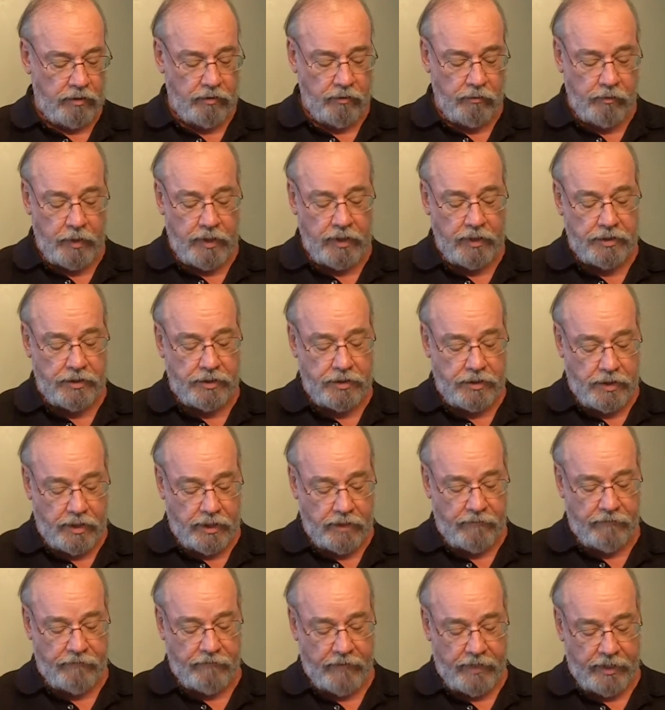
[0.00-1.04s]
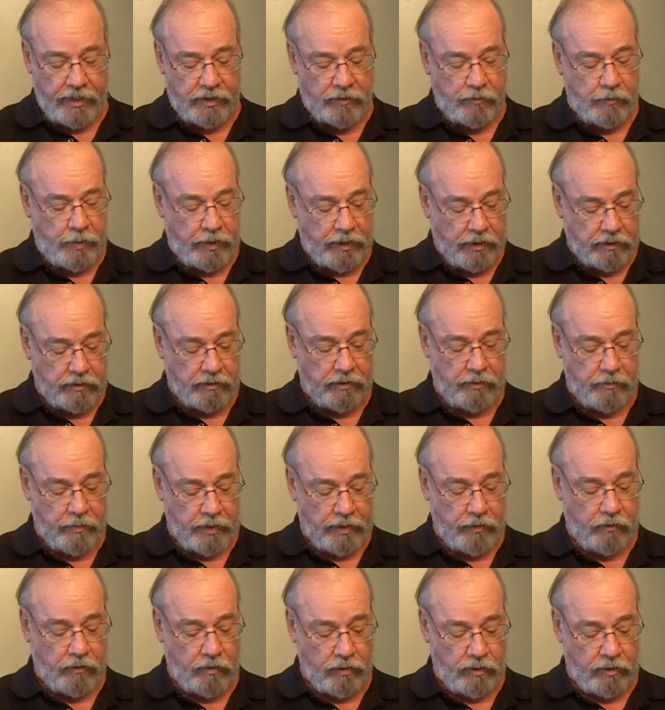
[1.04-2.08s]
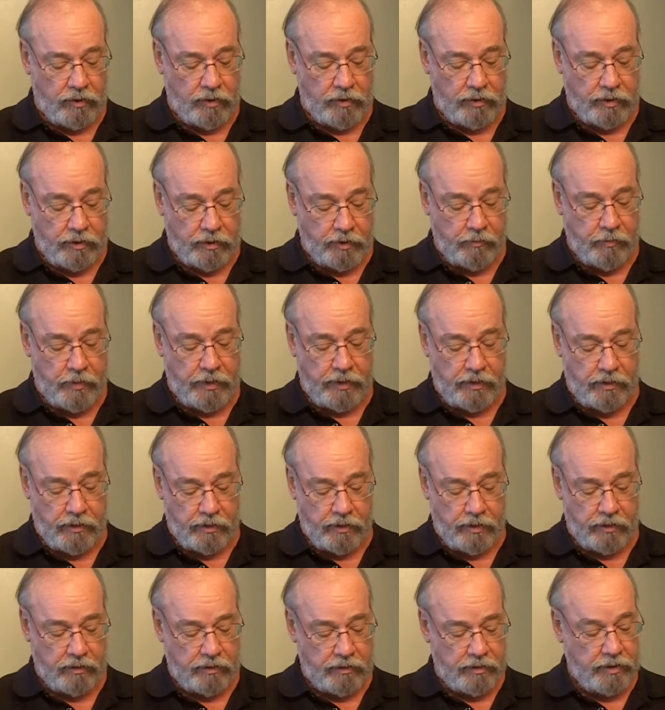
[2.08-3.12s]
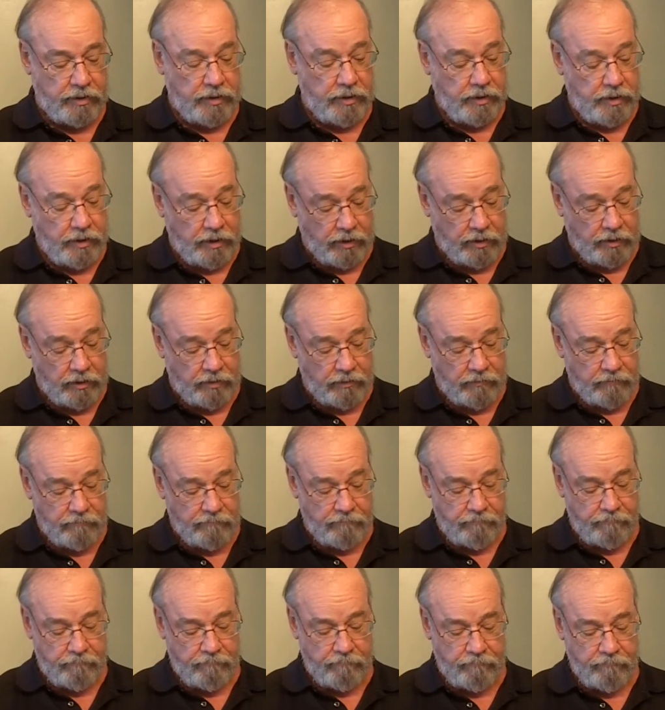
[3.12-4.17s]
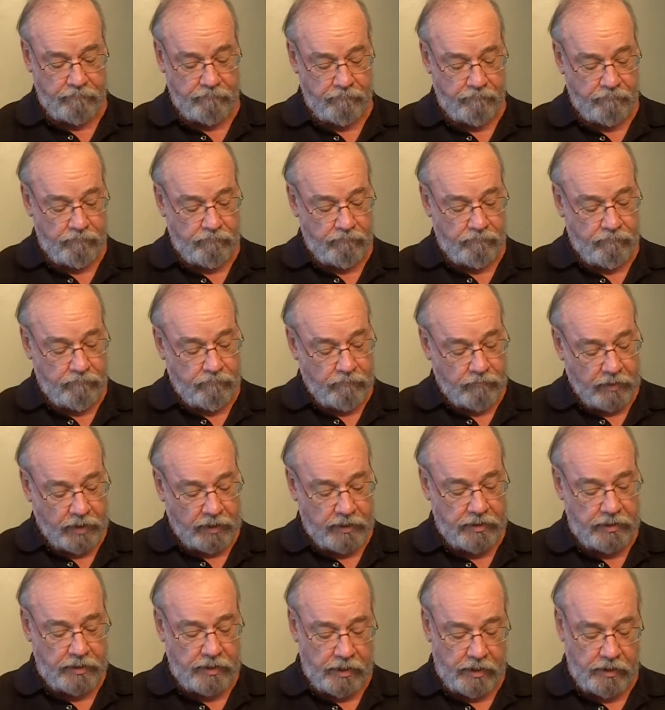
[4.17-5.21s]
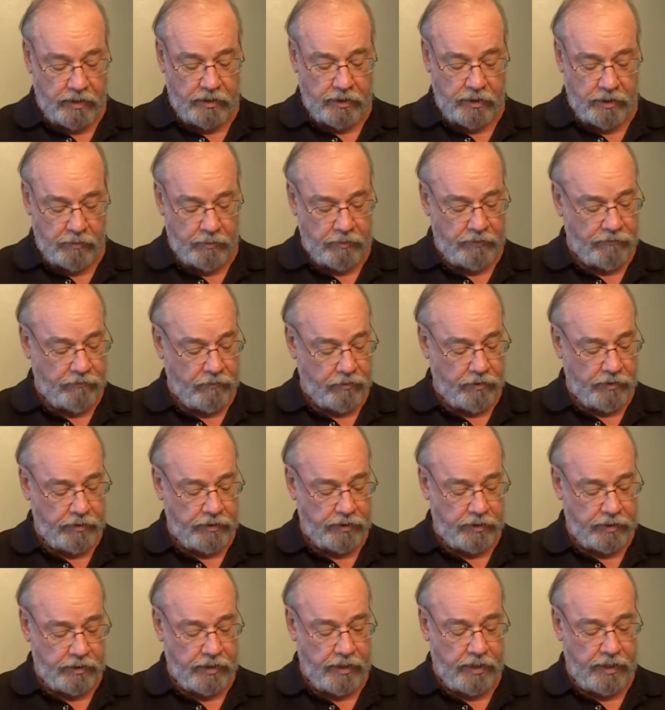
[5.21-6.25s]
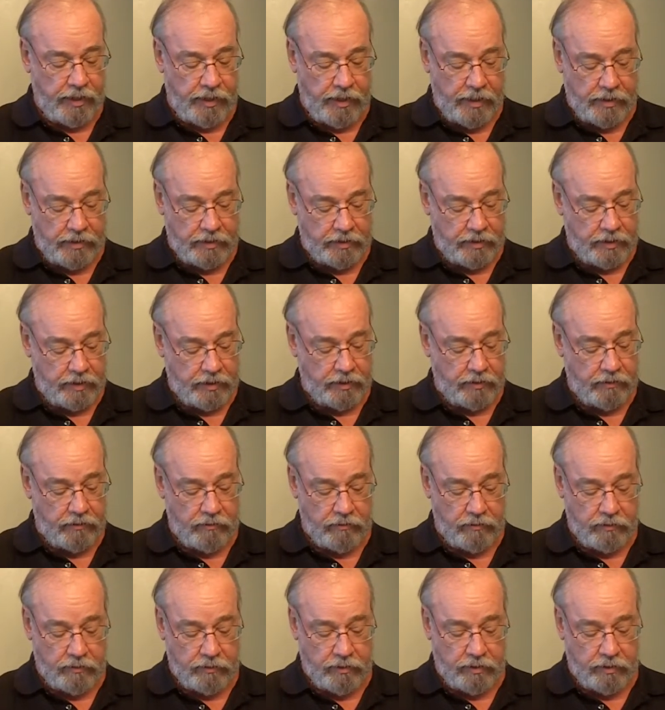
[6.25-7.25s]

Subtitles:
You've been a steadfast pillar in my world and in my heart. Still, I stand here before you today asking, O